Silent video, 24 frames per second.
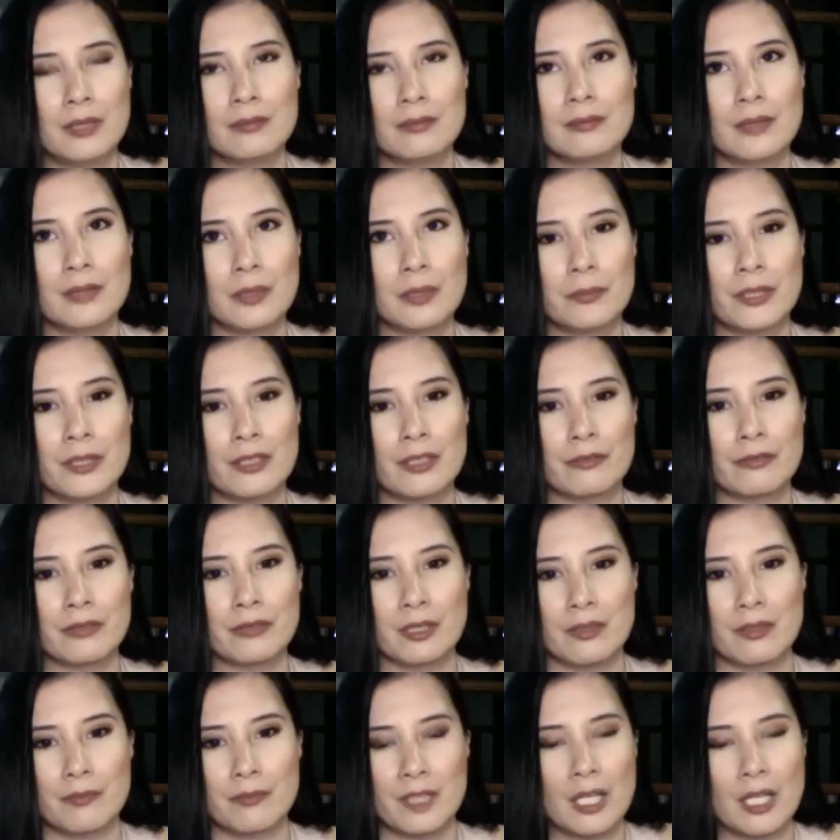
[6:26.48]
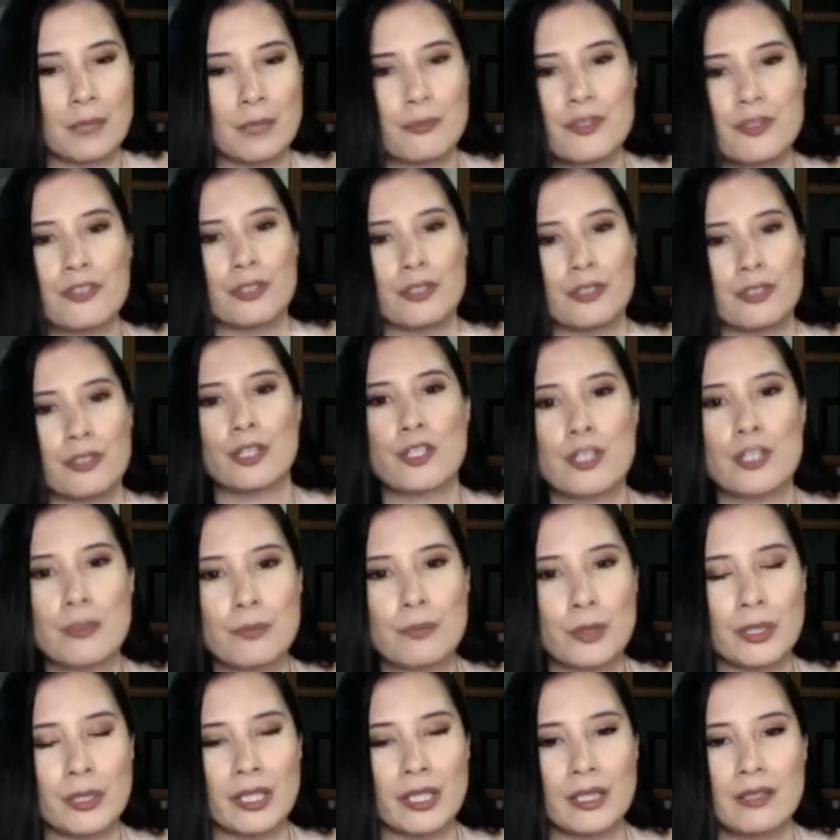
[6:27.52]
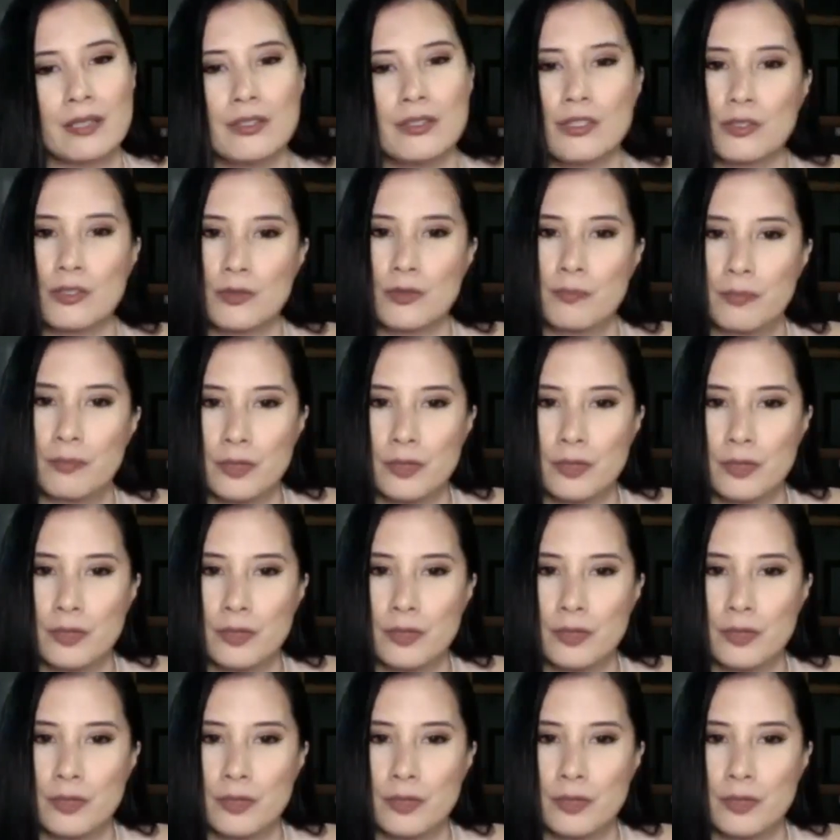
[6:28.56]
a bit of an upsurge in bookings